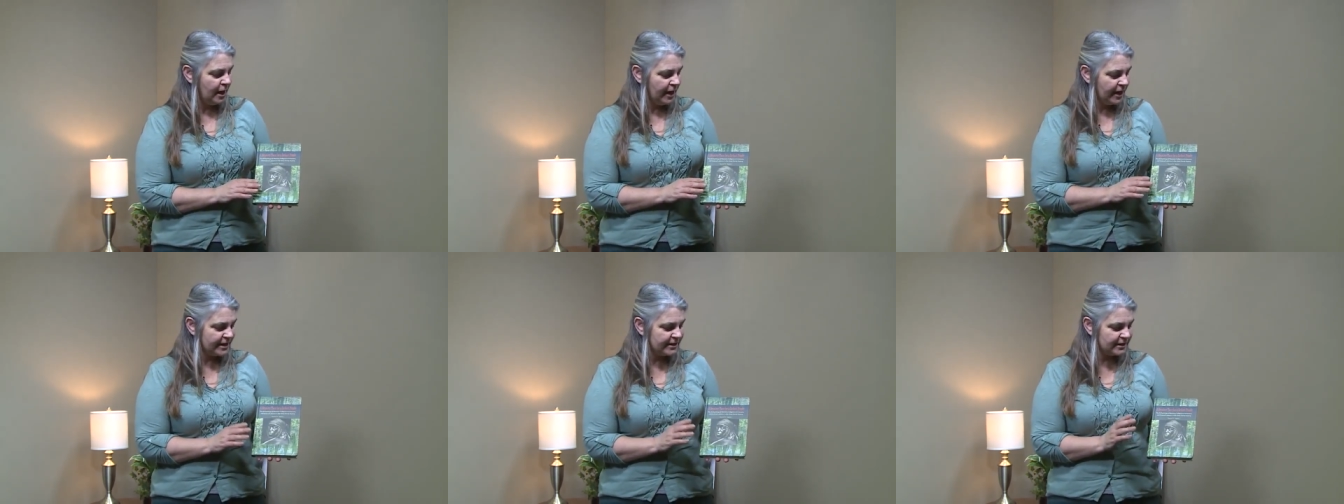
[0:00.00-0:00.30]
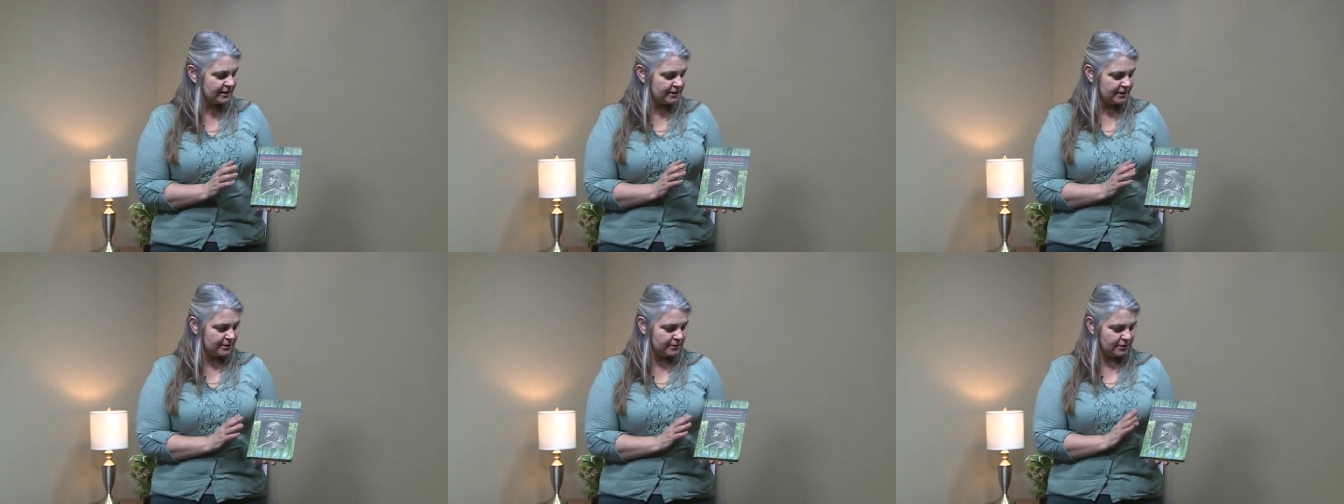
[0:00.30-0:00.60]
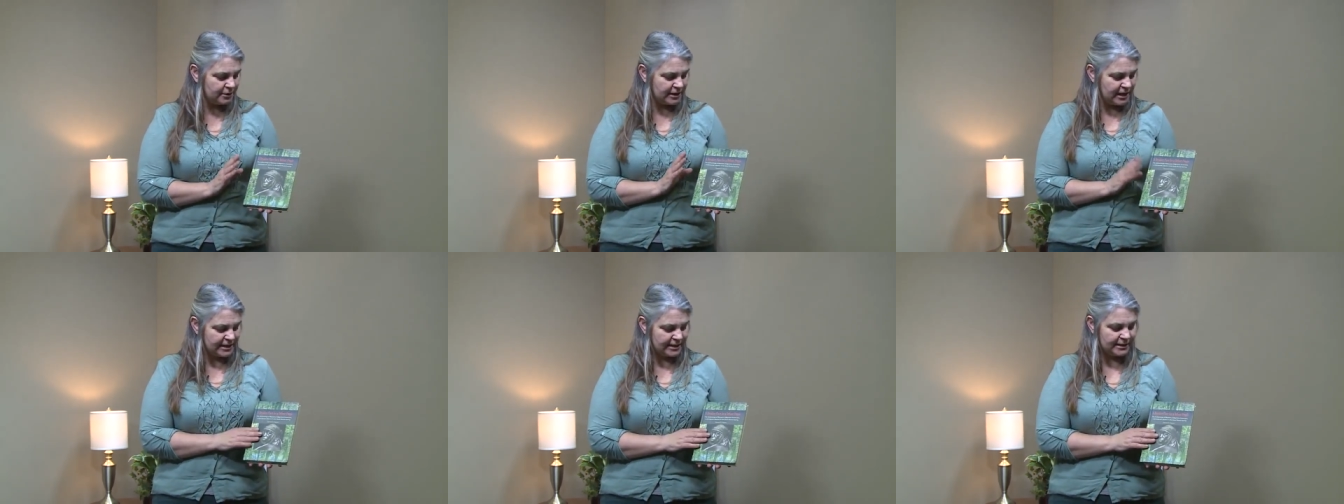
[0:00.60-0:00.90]
as a
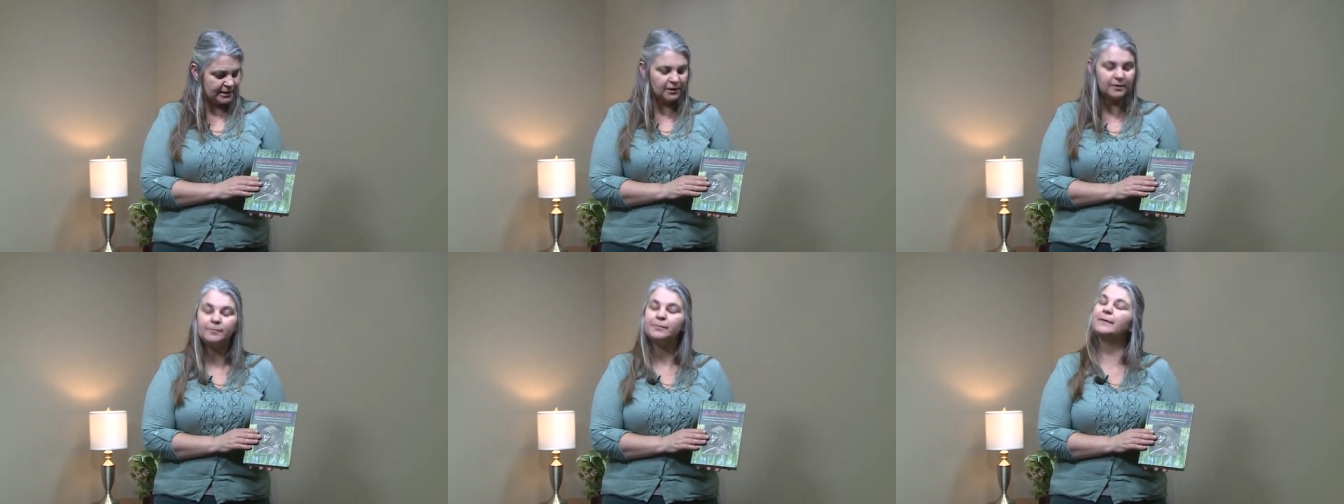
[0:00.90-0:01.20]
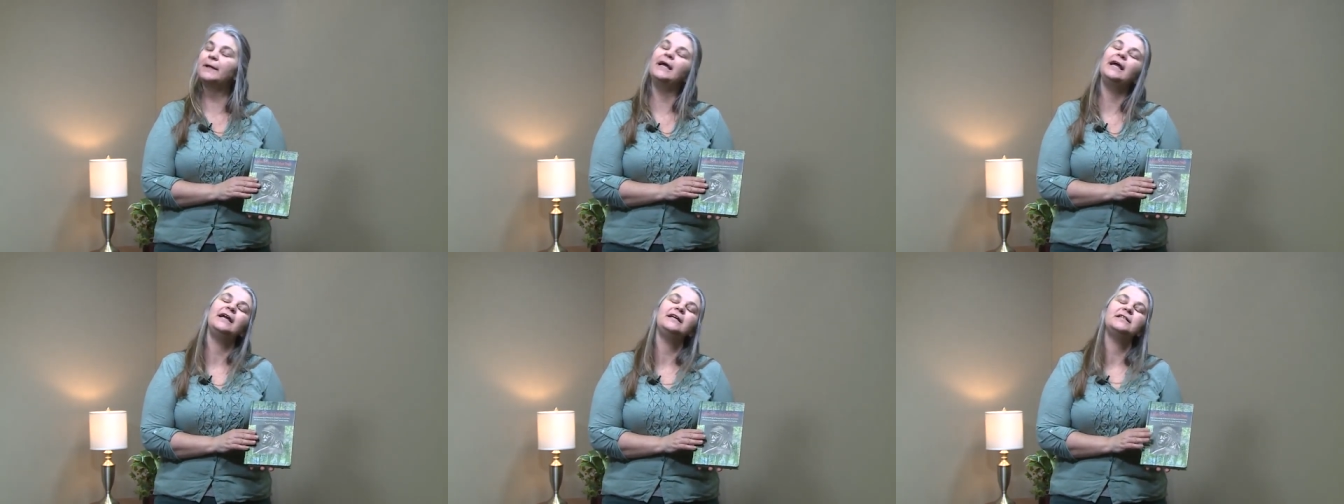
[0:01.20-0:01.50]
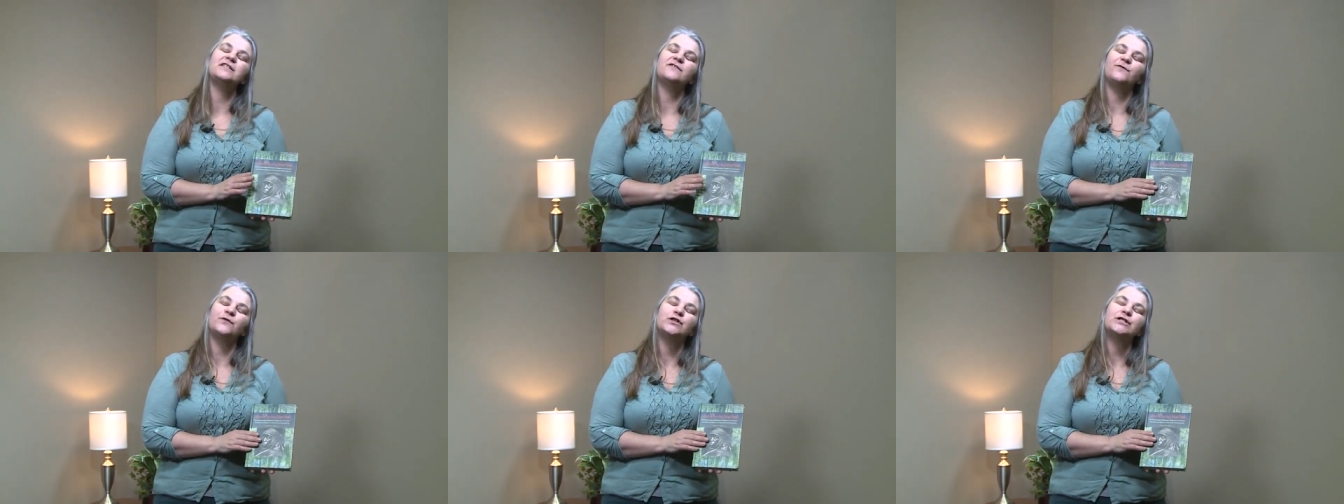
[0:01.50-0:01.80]
desolate
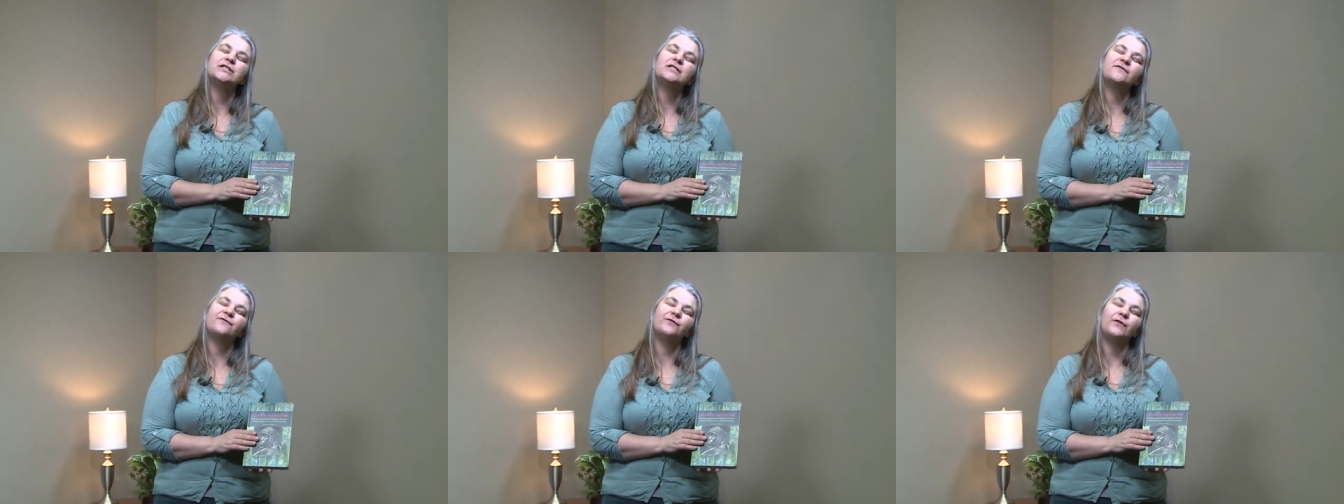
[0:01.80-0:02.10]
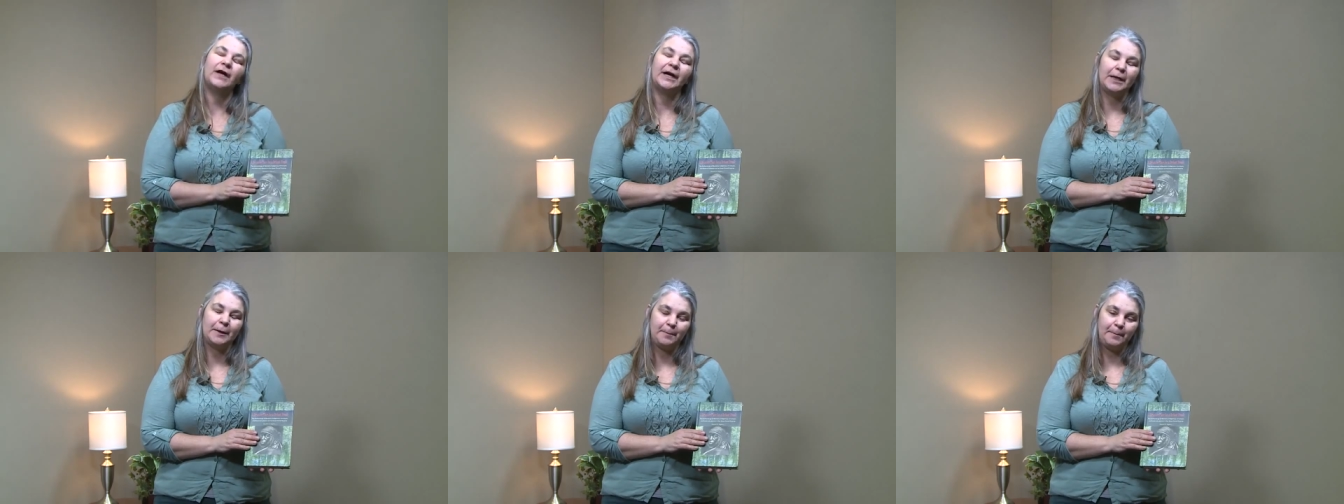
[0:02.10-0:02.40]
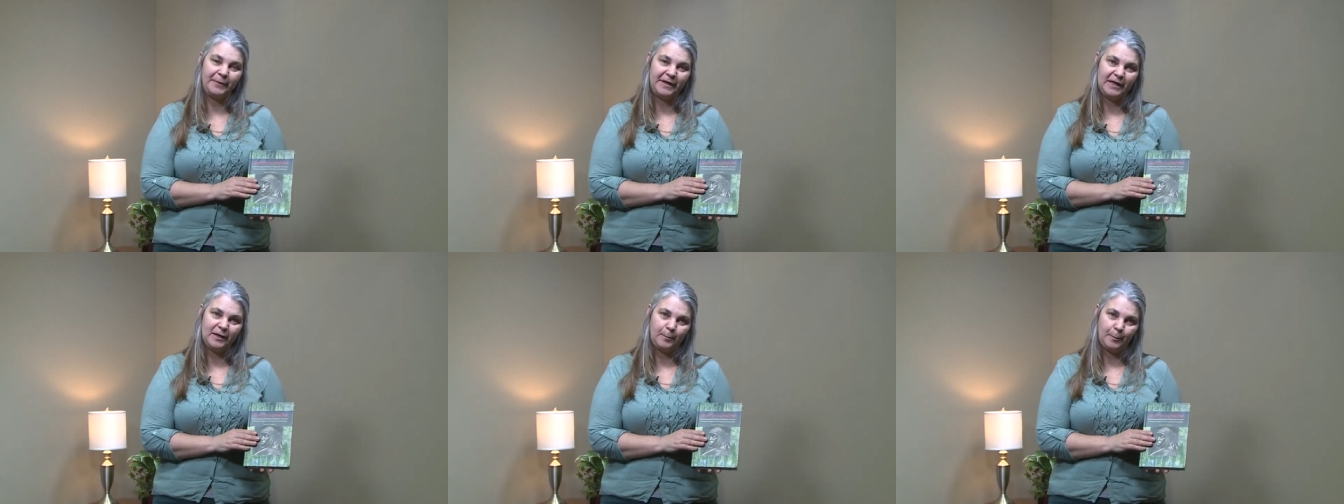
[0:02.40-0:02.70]
place for defiant
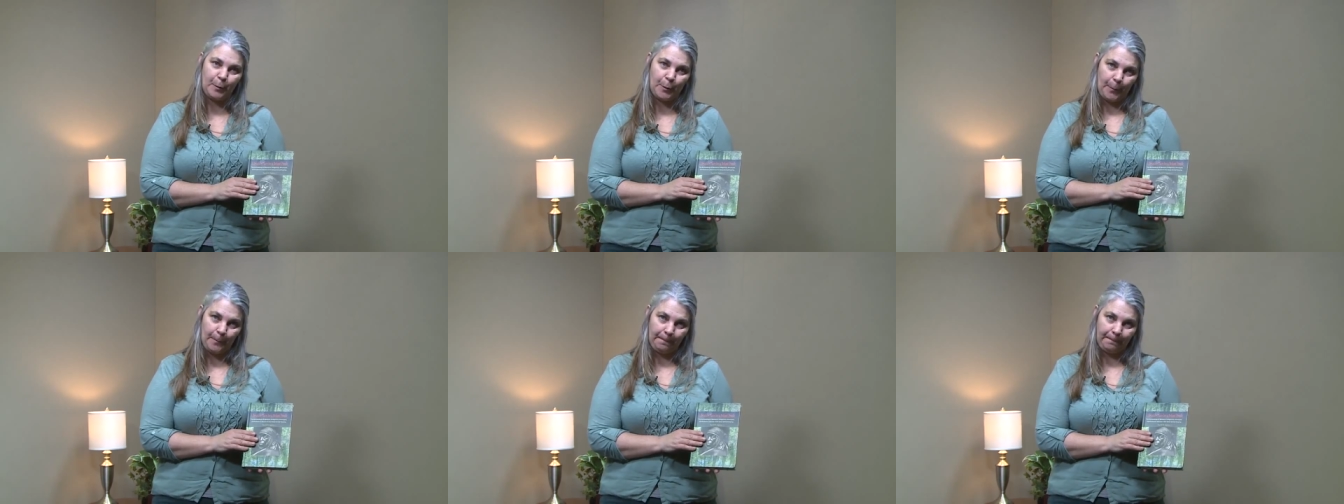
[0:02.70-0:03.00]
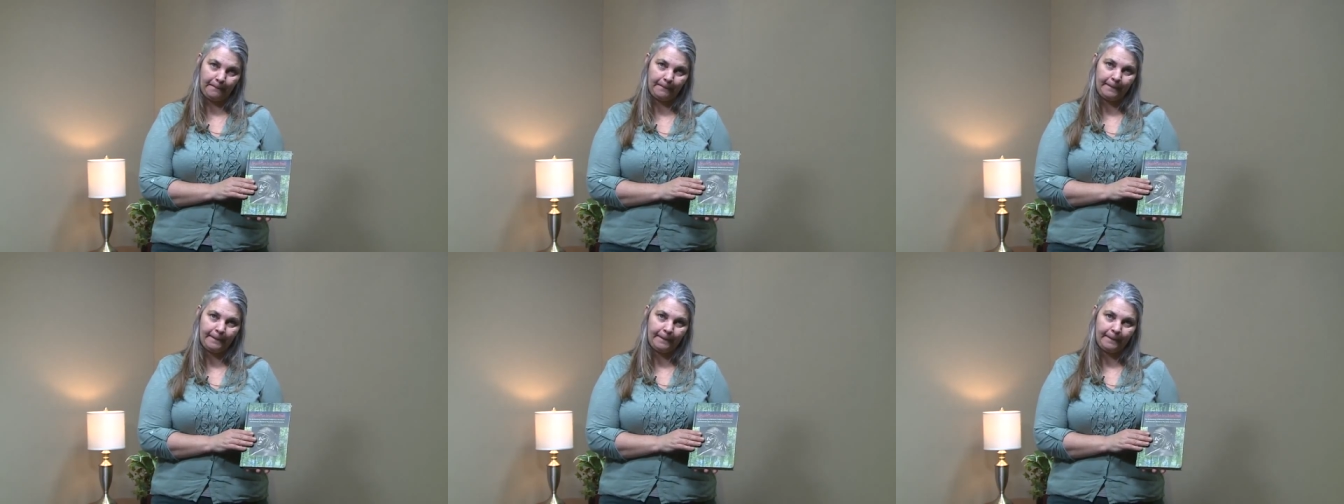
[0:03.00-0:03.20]
people.